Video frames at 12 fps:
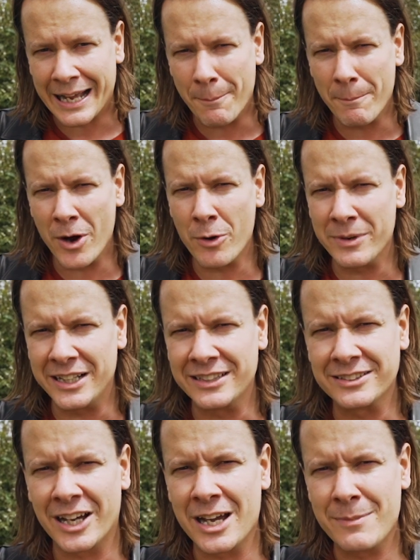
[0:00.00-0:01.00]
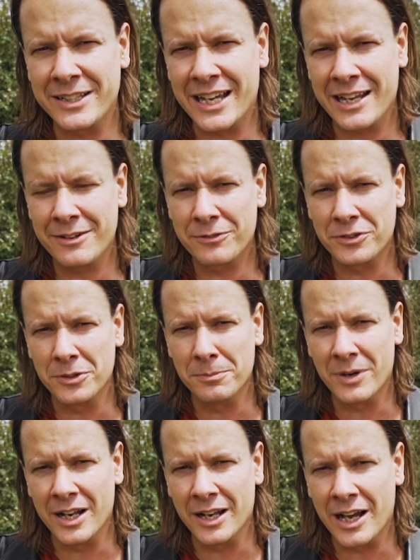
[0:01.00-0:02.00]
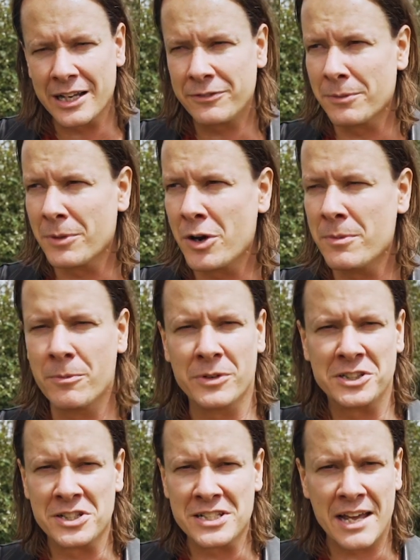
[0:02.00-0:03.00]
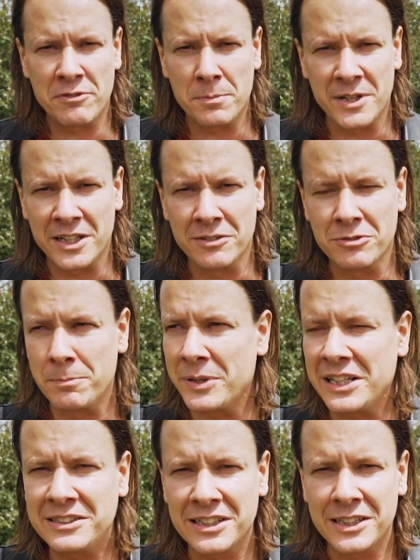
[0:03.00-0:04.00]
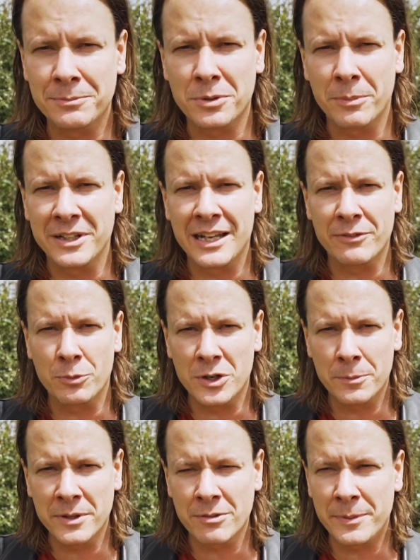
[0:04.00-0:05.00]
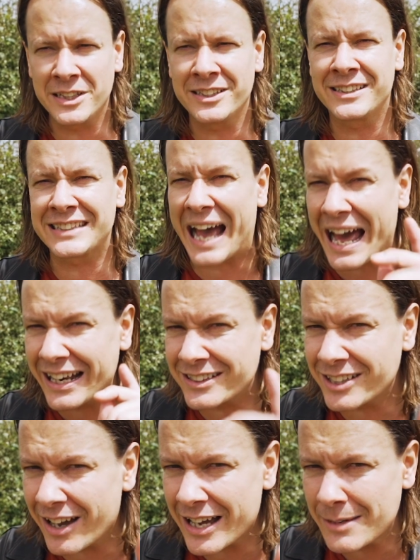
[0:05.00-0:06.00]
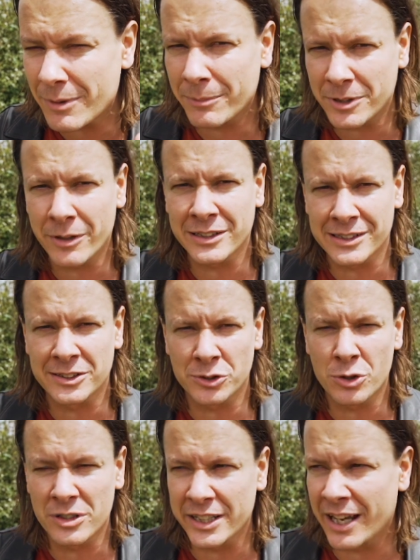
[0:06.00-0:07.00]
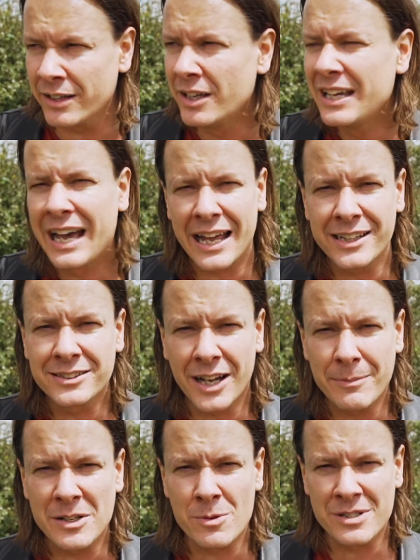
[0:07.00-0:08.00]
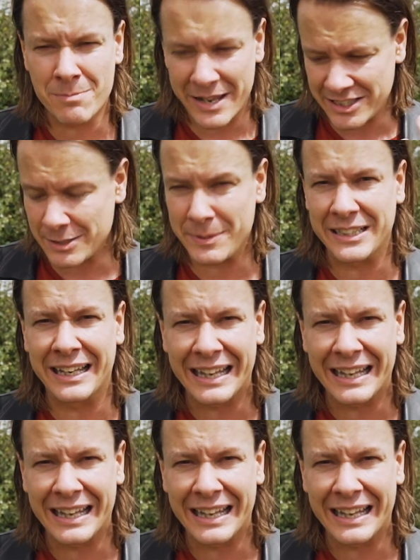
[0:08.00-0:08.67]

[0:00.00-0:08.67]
that moment in time again from my life, a moment which has never been repeated and probably never will be repeated, because at the time, I'm going into the story again, at the time this was meant to be the